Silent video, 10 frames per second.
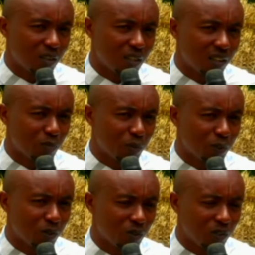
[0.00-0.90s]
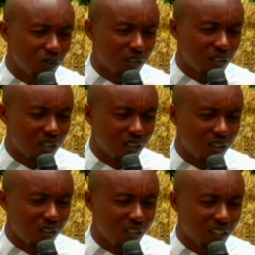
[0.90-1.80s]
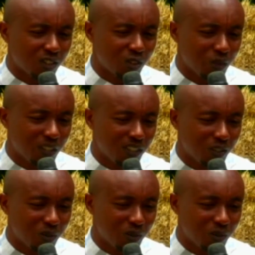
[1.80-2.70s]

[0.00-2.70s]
think people should not get so much into,